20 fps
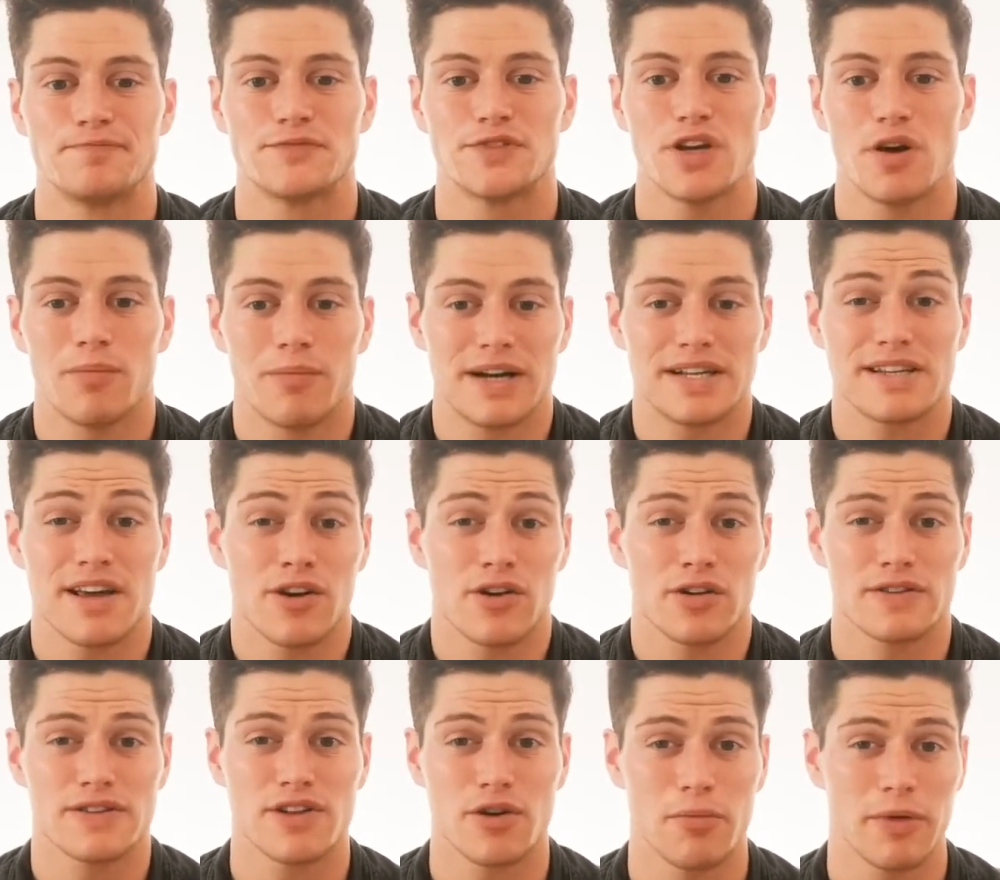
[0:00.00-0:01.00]
So my skin
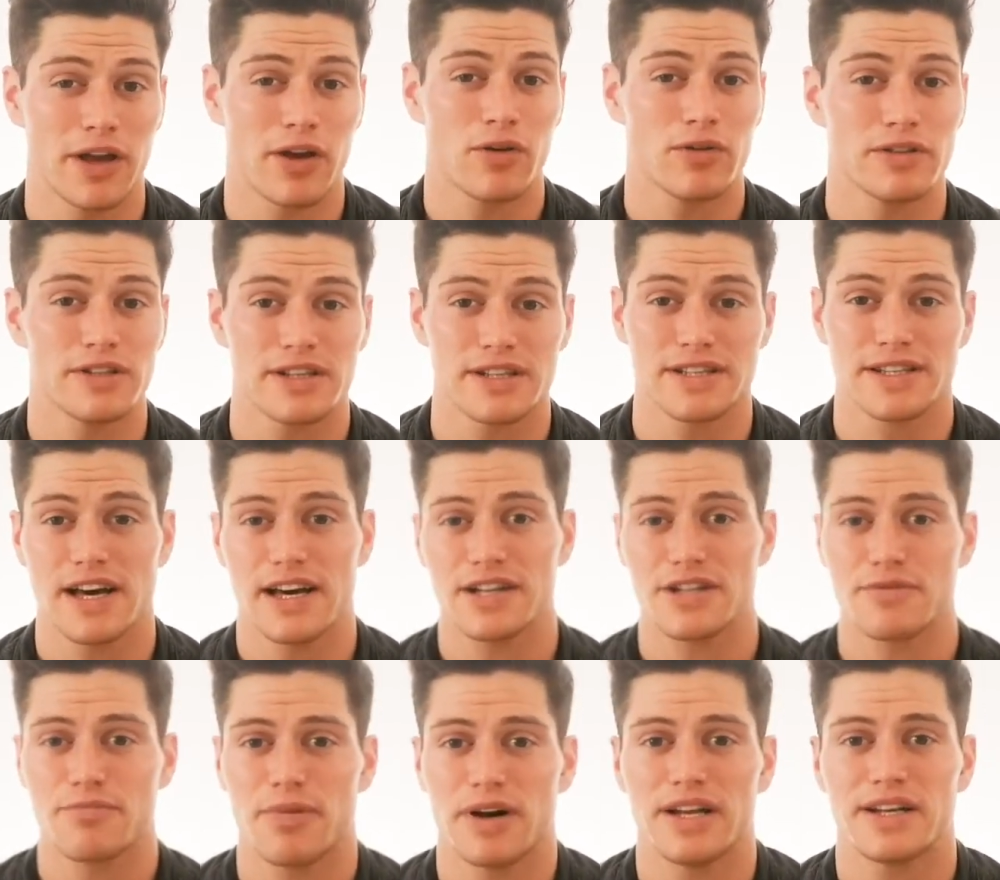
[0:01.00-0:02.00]
will still be cold to the
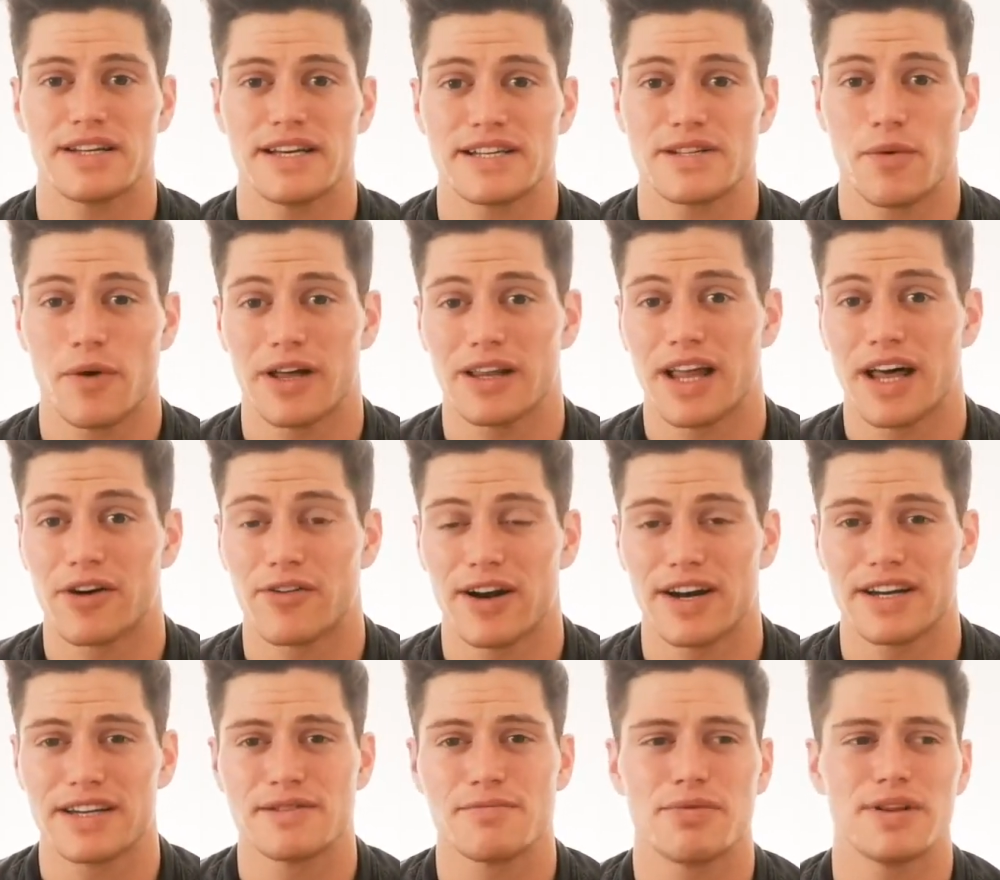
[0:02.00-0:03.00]
touch, but it takes away a lot of
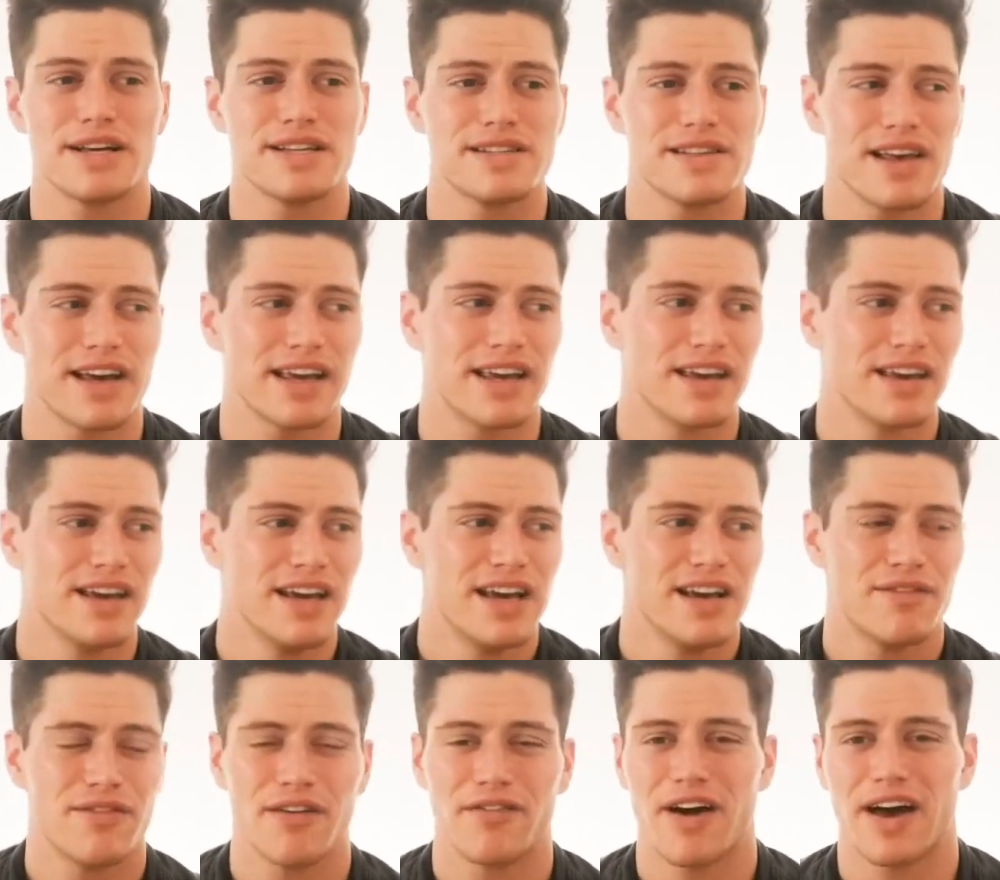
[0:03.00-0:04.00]
redness. Plus, like
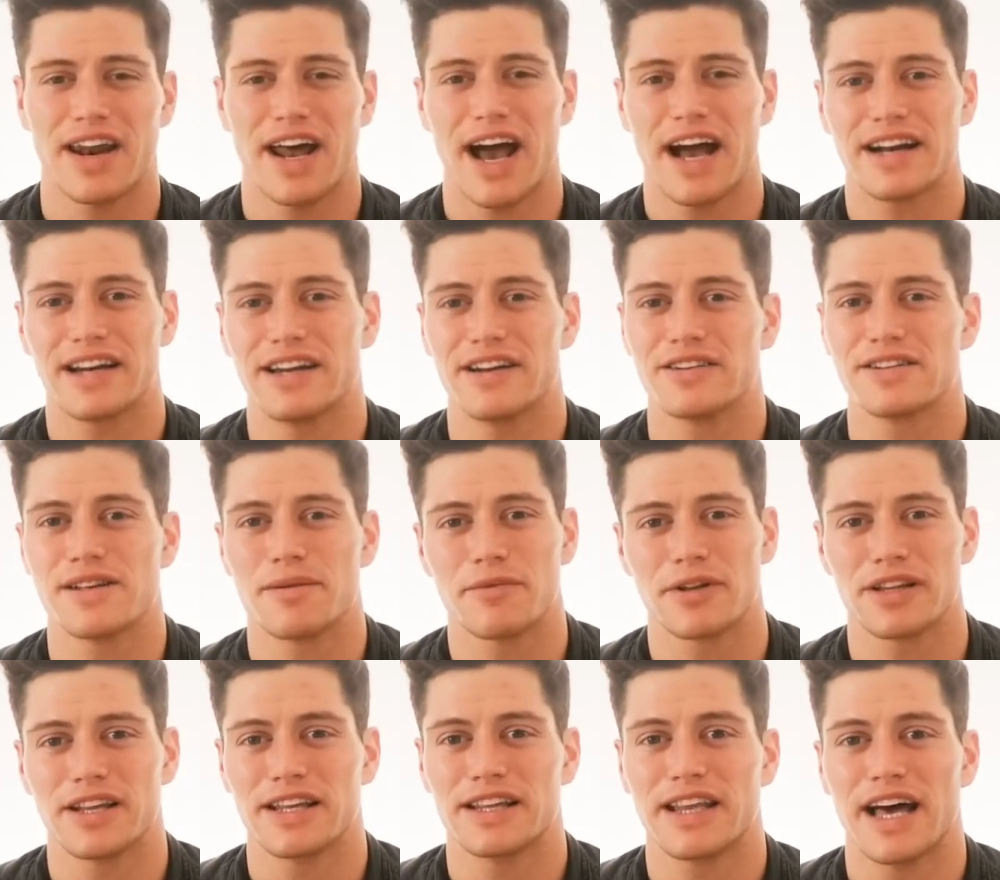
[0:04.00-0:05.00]
if I've had acne or
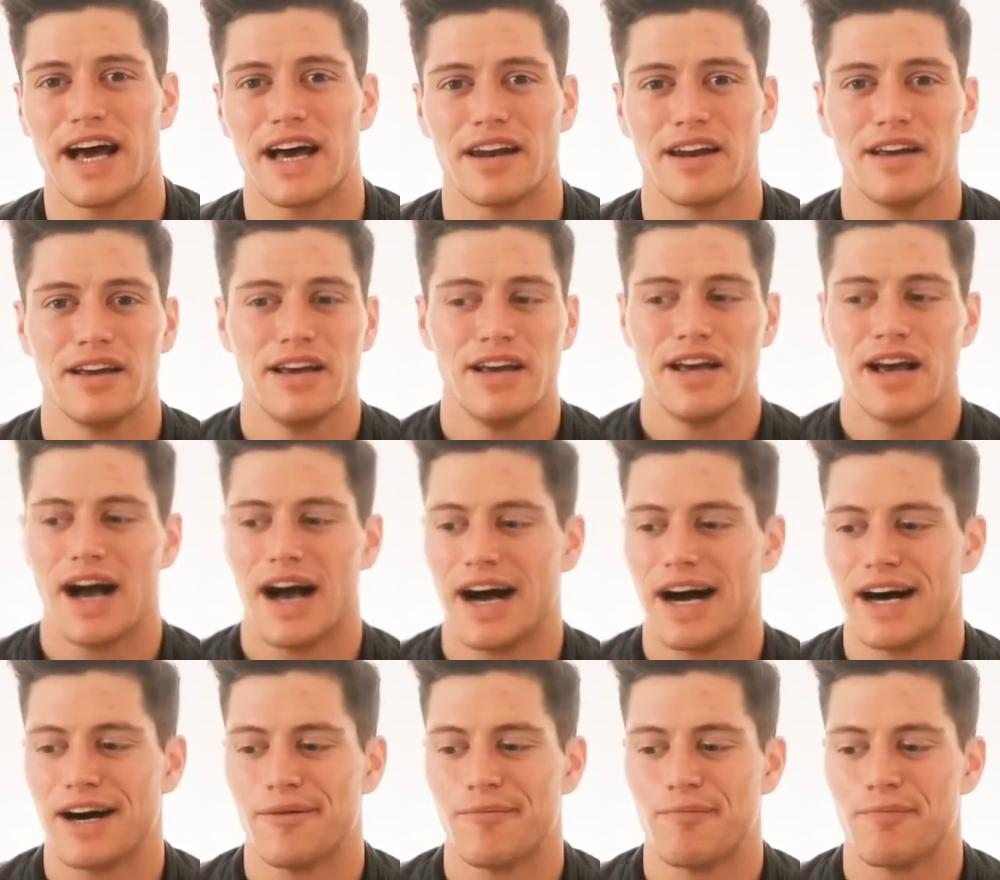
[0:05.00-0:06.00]
something like that,
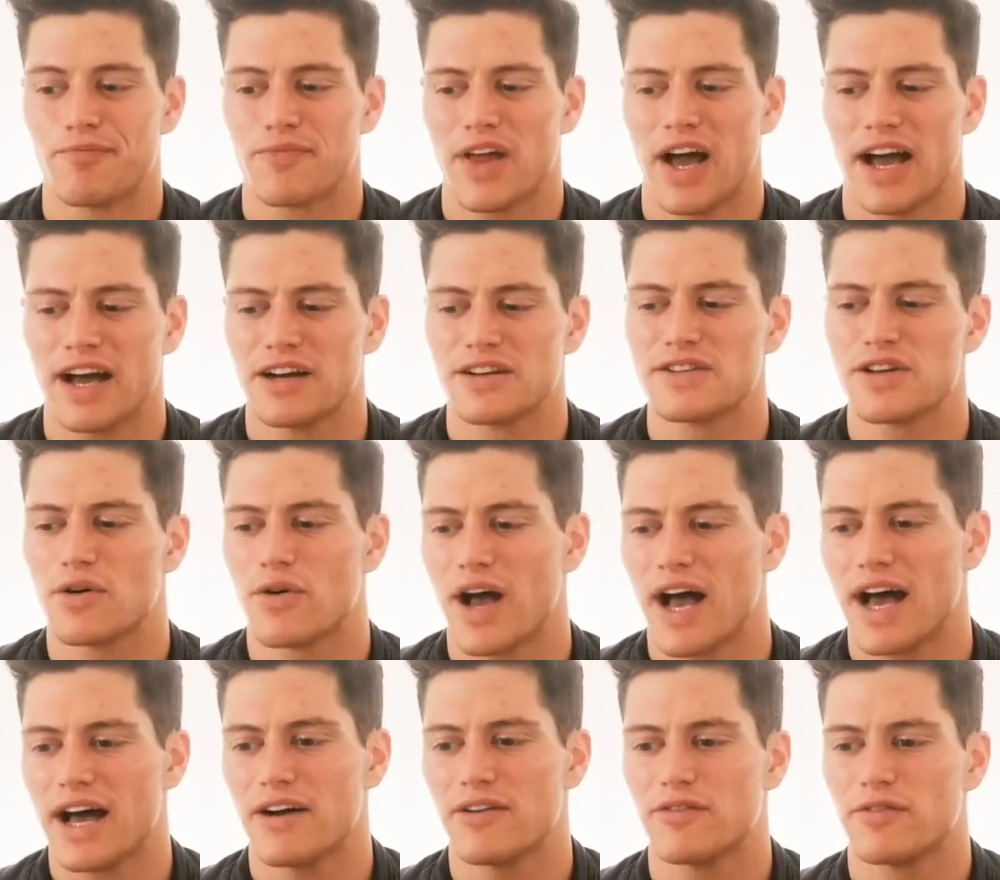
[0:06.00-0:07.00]
I also
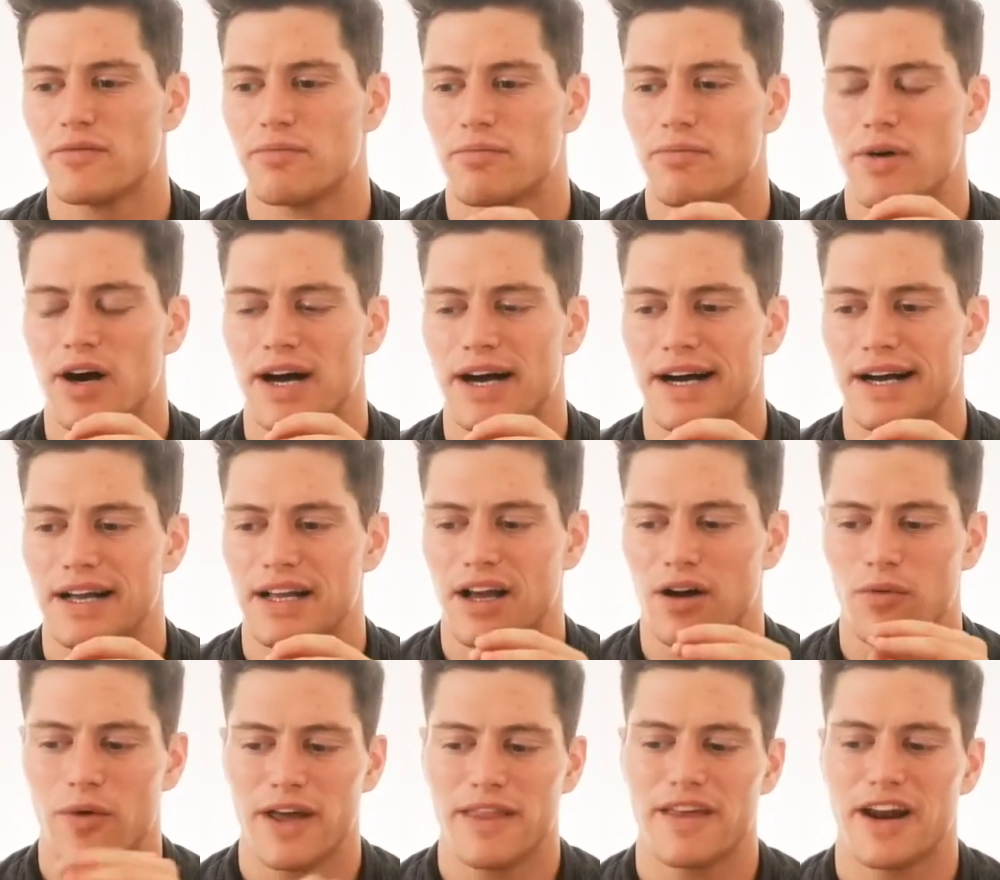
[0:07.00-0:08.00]
have
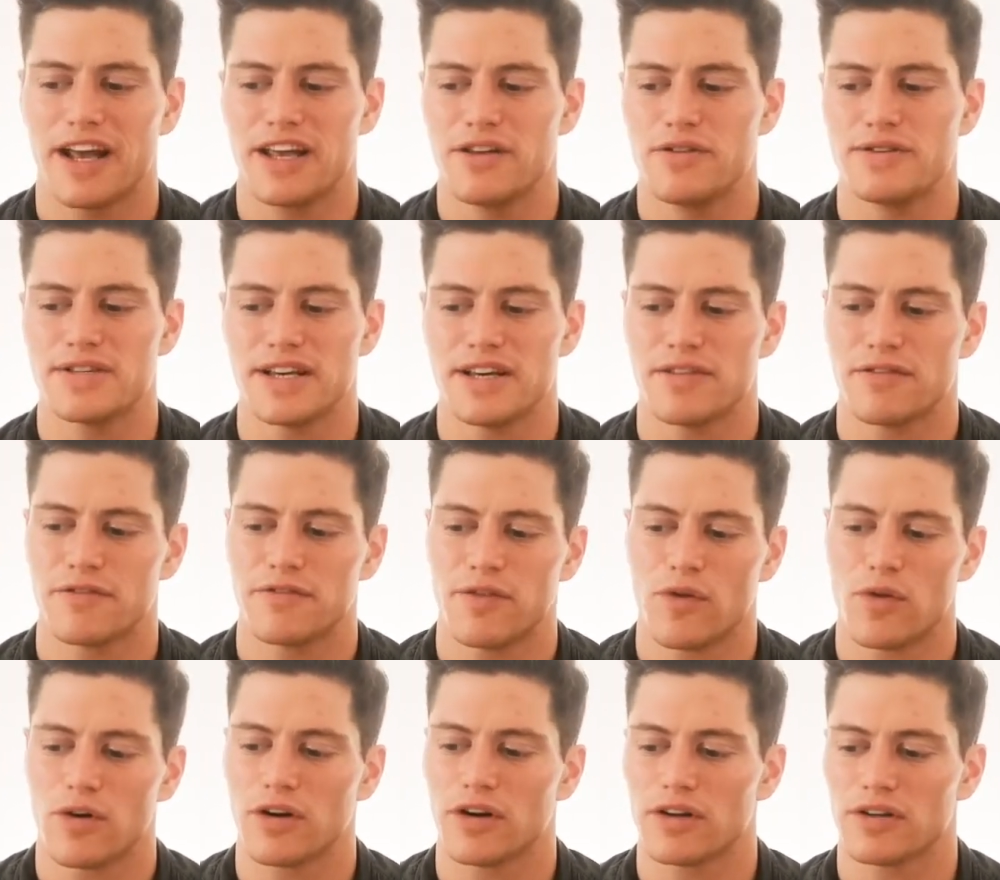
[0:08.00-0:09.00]
a way that I use it
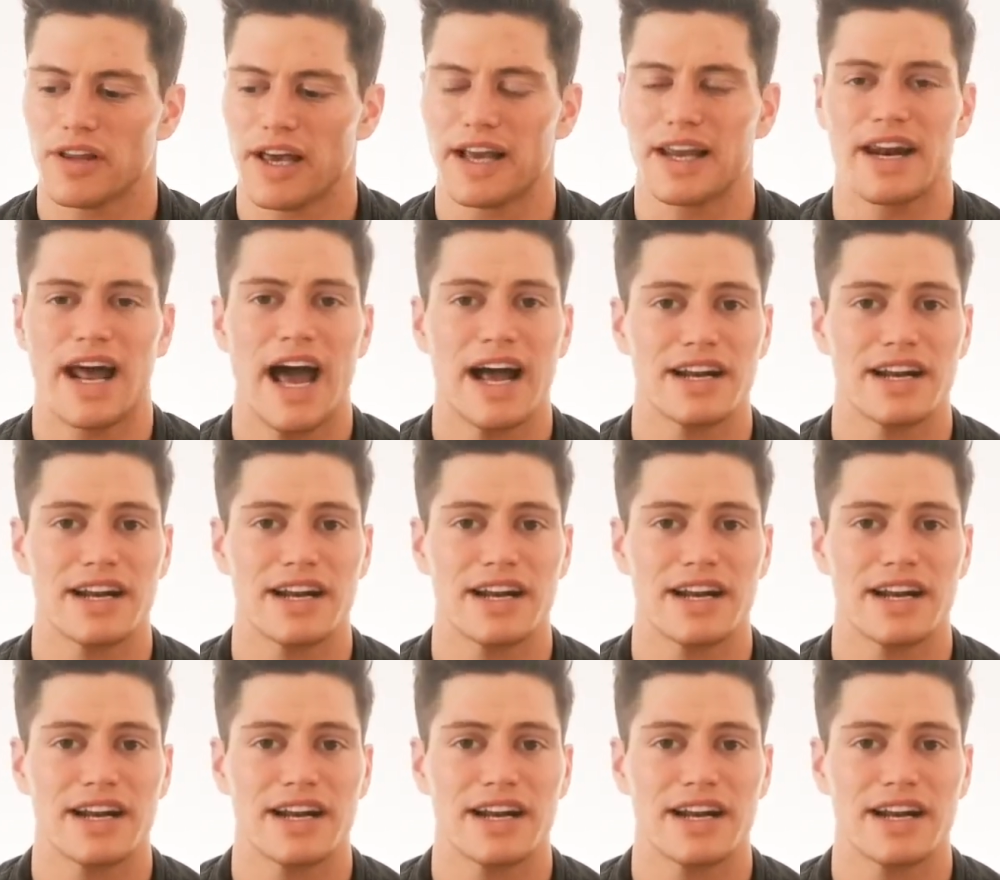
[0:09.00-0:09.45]
for like an